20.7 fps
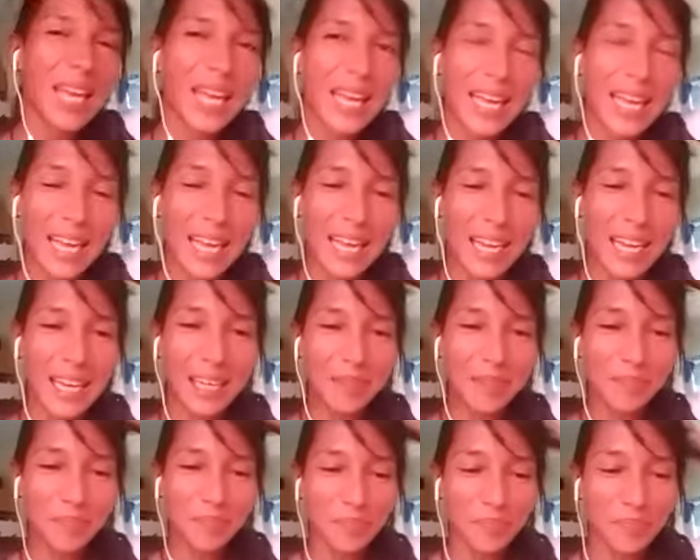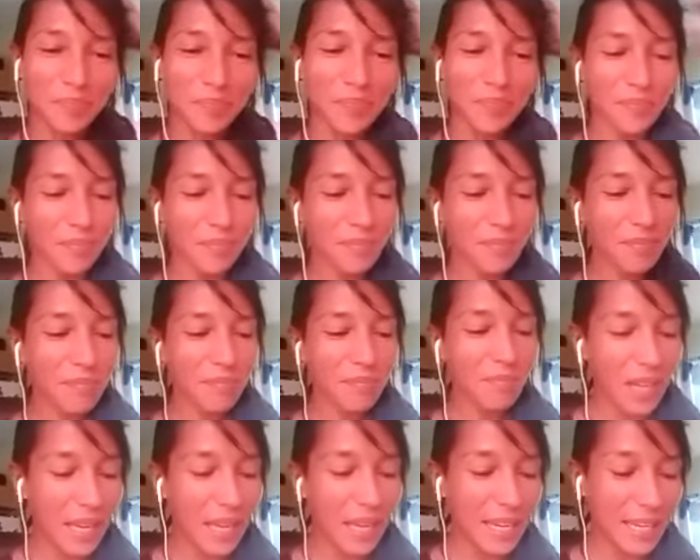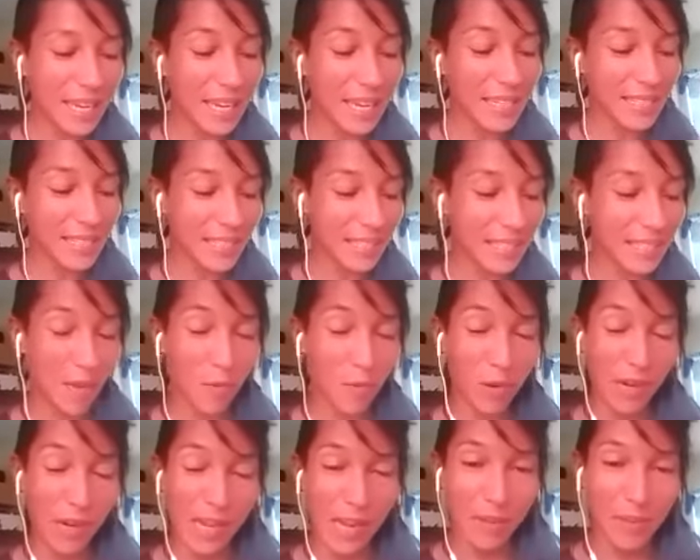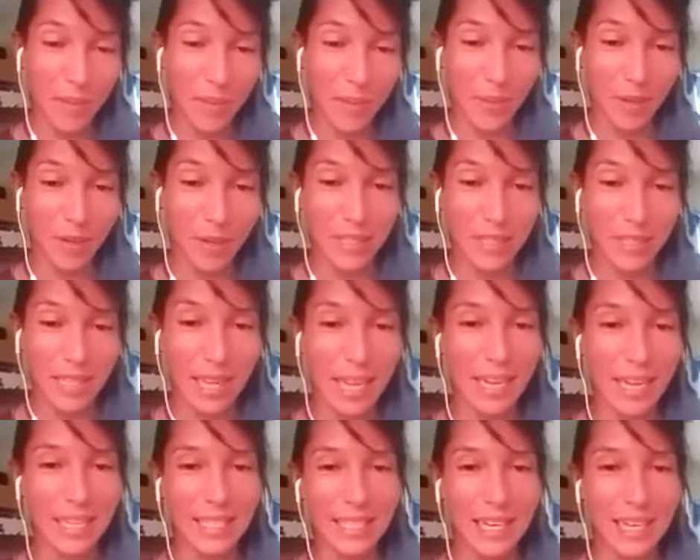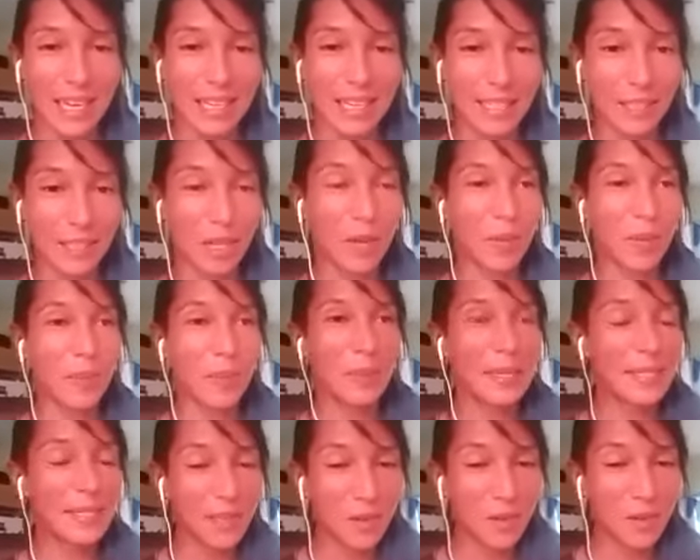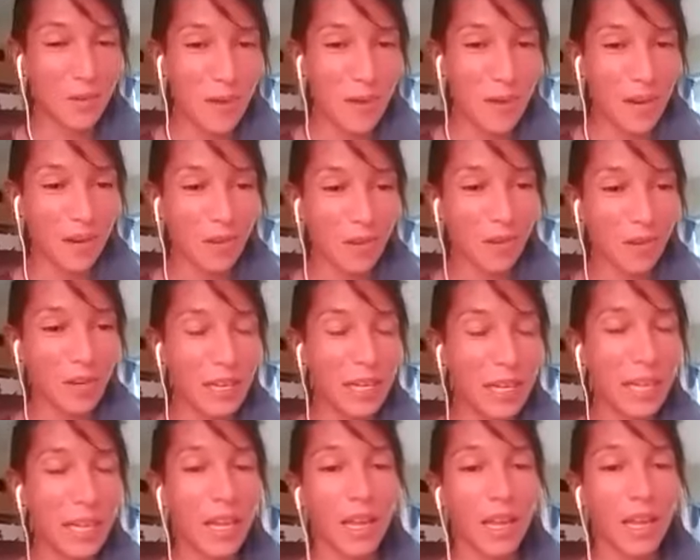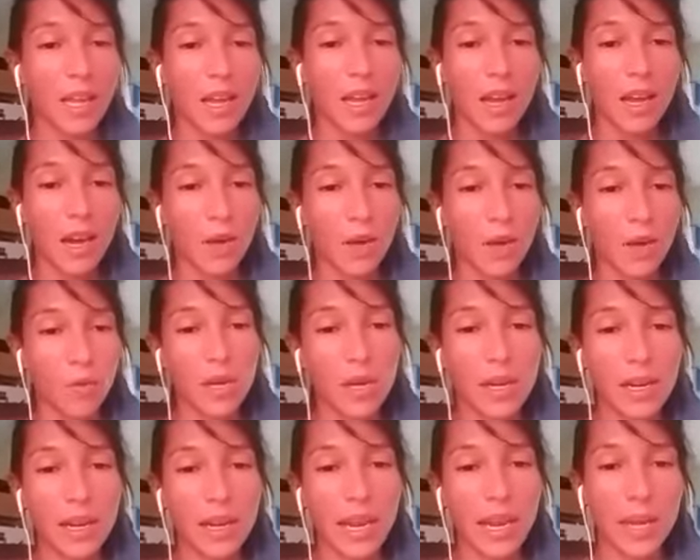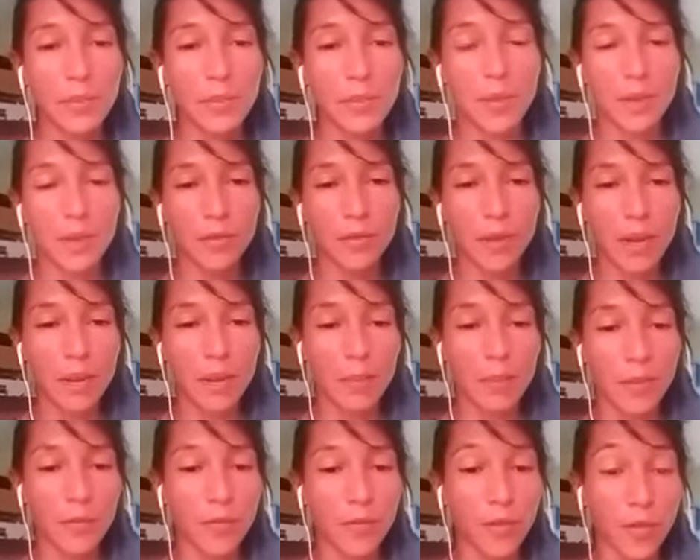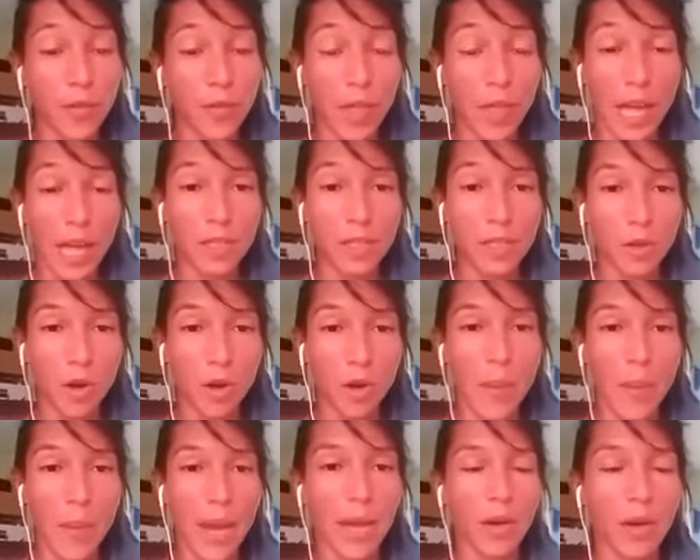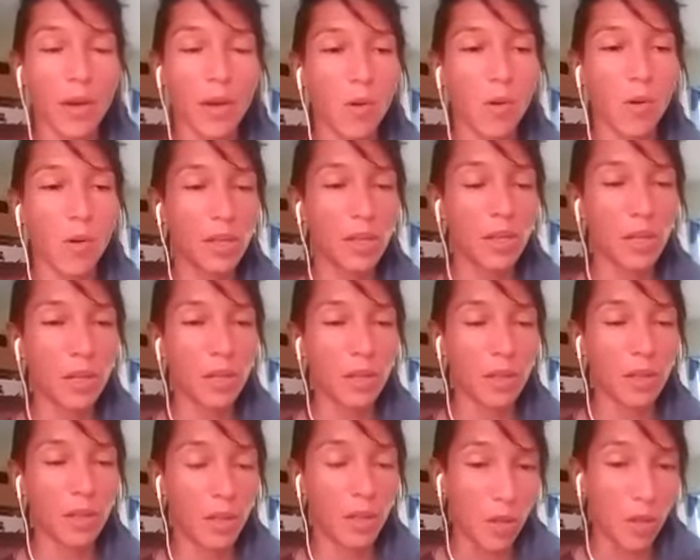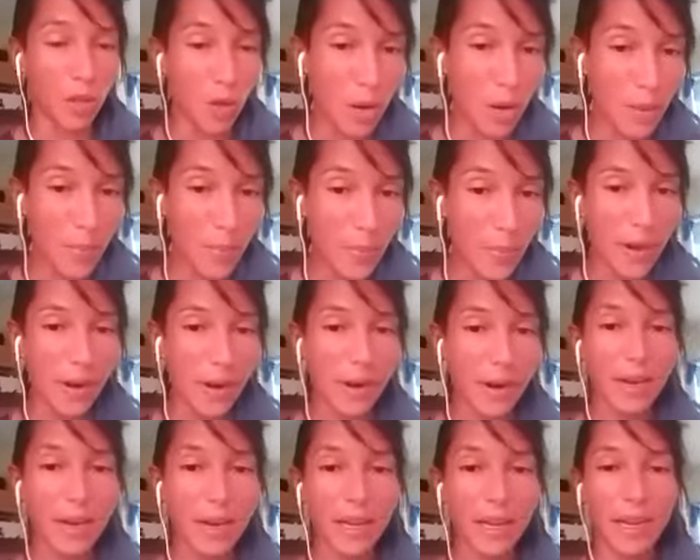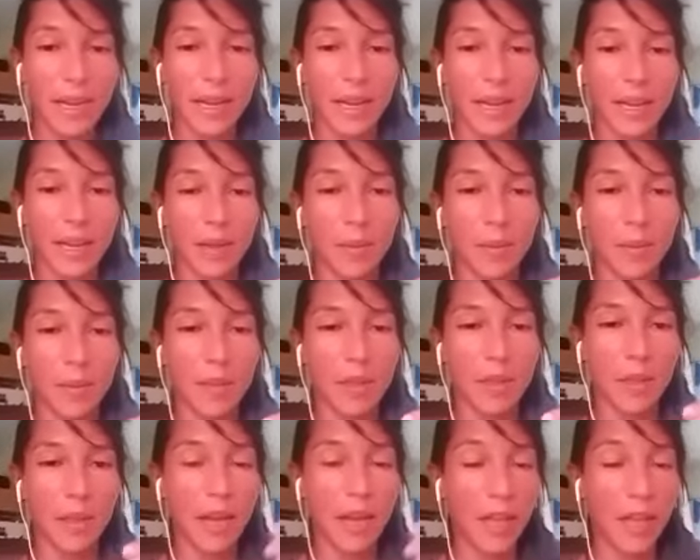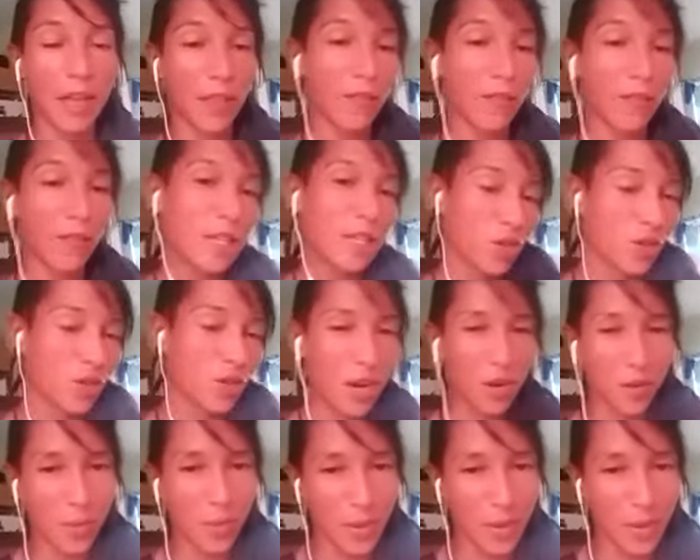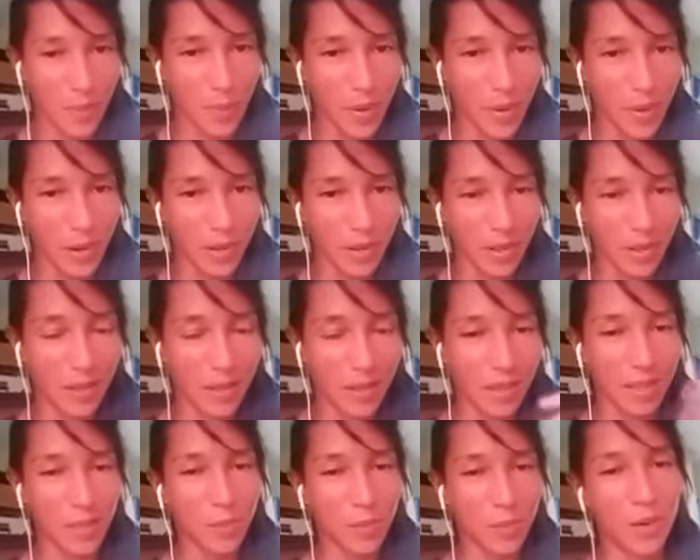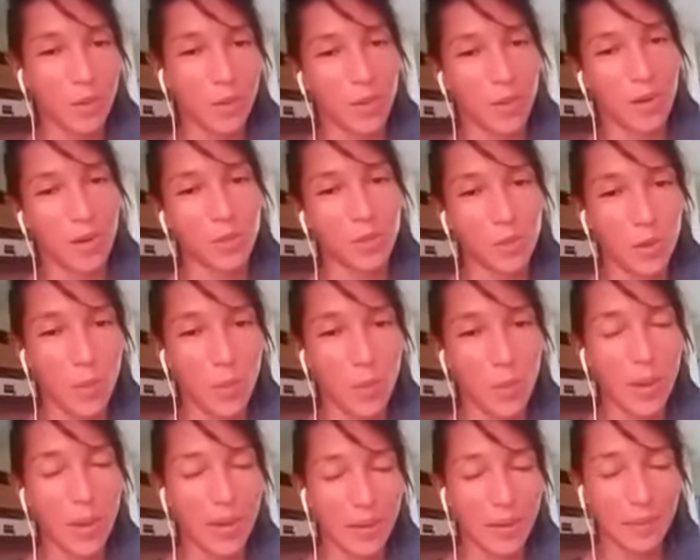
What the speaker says: And yes, yeah, I'm really happy because again, it's gonna be my second one only. I really aiming for that, to combine all the yoga part and the adventure acrobatic part. That's what I wanted to combine.